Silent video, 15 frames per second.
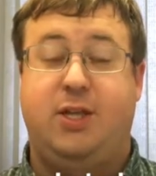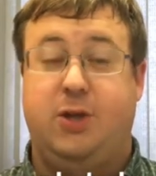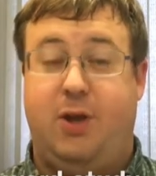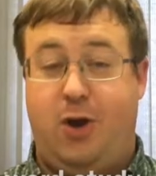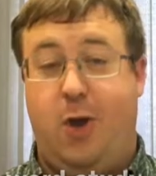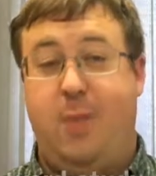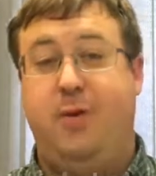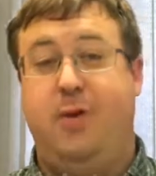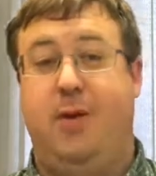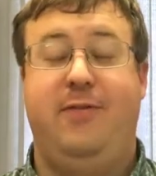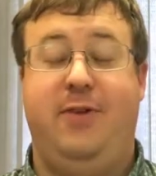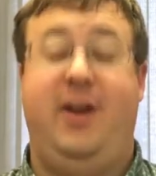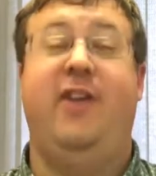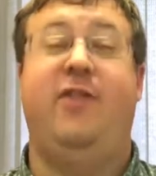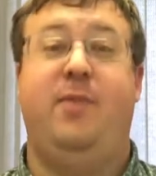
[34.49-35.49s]
so I hope you'll
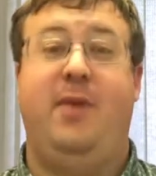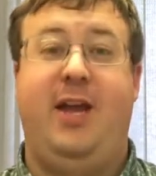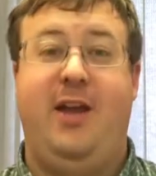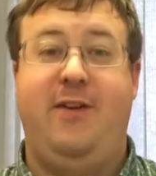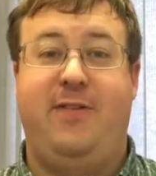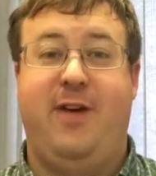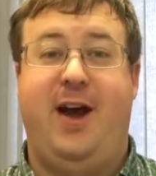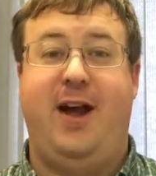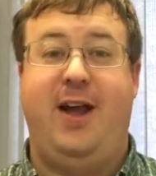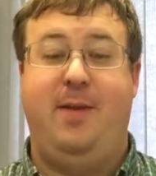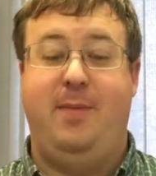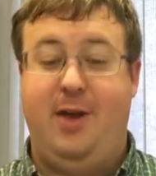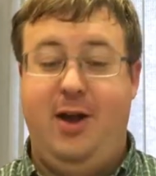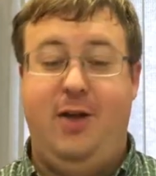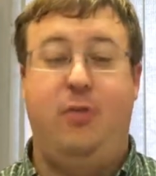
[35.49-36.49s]
forgive me if I
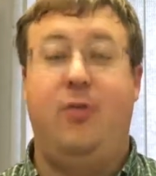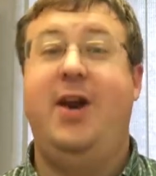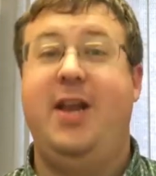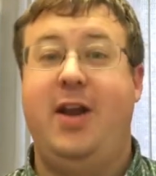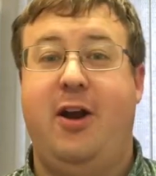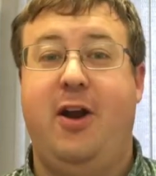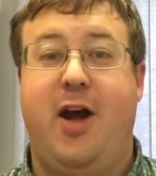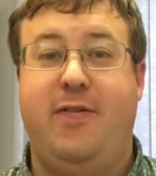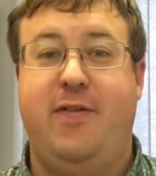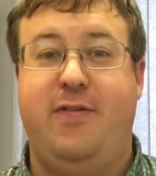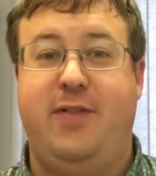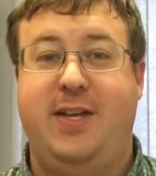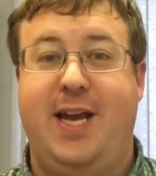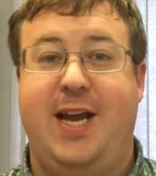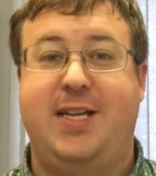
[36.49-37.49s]
am reading it off
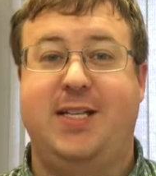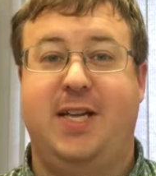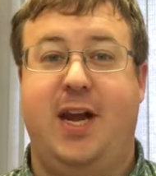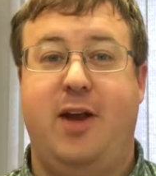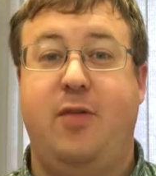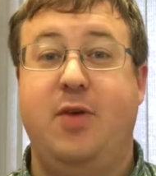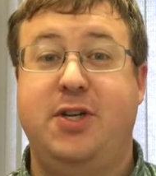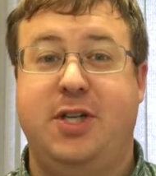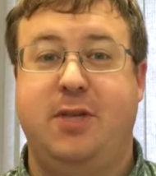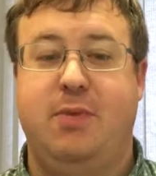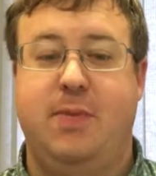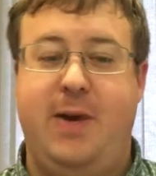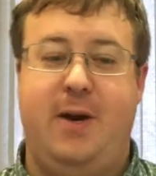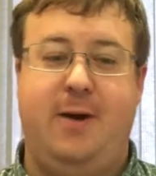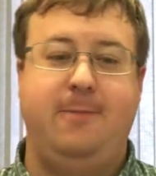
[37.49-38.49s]
of the text that I originally
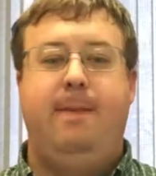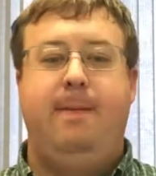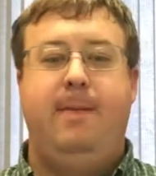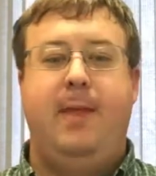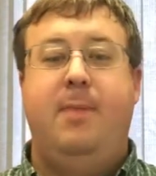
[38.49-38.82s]
prepared.